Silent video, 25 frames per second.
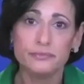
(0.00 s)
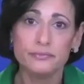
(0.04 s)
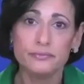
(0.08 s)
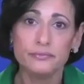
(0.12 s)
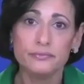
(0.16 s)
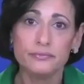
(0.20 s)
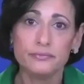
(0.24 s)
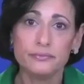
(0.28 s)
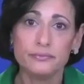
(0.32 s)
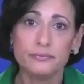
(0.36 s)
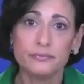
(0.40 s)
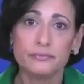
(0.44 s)

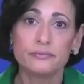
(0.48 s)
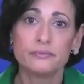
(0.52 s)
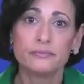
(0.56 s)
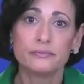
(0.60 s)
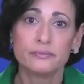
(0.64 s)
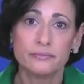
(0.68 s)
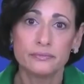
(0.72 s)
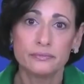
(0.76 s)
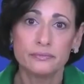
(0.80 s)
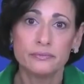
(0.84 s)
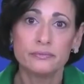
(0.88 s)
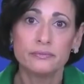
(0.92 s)

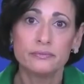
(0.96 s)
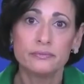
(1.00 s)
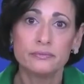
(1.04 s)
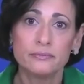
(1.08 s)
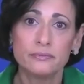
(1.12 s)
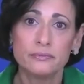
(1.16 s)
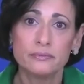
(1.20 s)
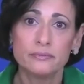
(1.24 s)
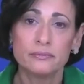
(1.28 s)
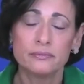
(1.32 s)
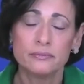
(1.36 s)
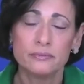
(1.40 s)

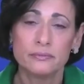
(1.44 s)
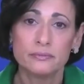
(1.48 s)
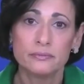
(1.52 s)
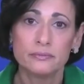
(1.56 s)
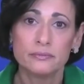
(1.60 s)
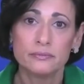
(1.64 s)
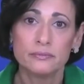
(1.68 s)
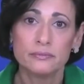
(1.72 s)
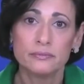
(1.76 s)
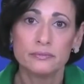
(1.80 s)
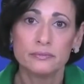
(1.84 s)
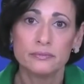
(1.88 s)

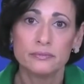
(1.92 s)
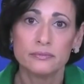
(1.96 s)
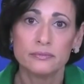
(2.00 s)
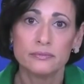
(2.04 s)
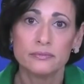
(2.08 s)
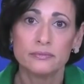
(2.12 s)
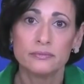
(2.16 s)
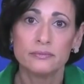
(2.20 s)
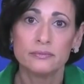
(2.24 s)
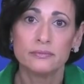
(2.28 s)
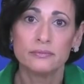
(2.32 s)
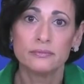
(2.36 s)

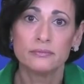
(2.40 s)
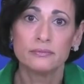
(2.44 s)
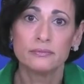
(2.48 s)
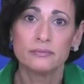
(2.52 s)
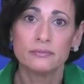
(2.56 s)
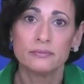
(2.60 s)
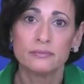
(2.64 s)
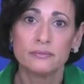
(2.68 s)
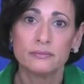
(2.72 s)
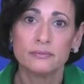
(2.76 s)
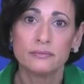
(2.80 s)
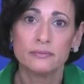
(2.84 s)

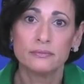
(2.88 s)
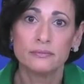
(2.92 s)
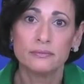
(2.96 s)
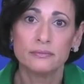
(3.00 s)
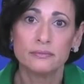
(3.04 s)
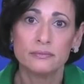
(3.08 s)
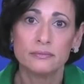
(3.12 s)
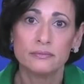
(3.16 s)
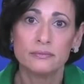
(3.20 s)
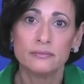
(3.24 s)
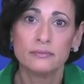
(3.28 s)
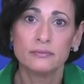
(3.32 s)

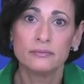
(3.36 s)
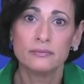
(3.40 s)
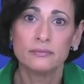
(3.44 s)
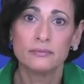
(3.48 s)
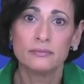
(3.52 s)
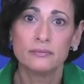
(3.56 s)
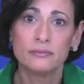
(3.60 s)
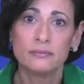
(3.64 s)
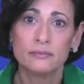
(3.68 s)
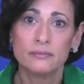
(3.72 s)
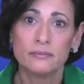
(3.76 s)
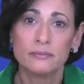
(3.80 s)

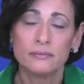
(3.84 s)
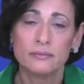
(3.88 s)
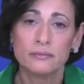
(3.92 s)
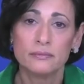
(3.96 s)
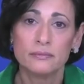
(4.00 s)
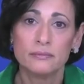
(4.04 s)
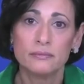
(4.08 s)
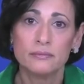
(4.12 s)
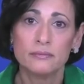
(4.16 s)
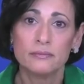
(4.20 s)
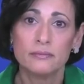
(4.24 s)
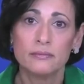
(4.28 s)

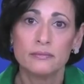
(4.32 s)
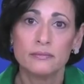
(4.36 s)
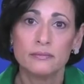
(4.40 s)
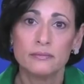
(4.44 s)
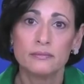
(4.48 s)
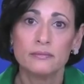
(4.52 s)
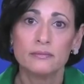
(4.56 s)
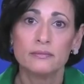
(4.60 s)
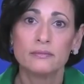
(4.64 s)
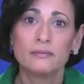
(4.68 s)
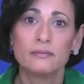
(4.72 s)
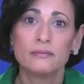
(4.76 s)

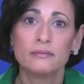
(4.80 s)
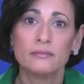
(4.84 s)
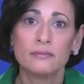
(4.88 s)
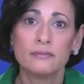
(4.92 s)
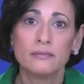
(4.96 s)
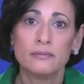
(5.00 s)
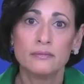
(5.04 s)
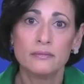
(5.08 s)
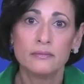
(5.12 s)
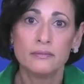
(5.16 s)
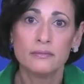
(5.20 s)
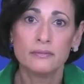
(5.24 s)

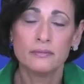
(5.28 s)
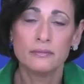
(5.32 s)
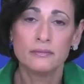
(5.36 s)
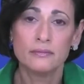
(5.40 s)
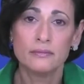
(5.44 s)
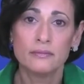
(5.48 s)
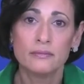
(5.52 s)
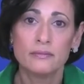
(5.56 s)
[no speech]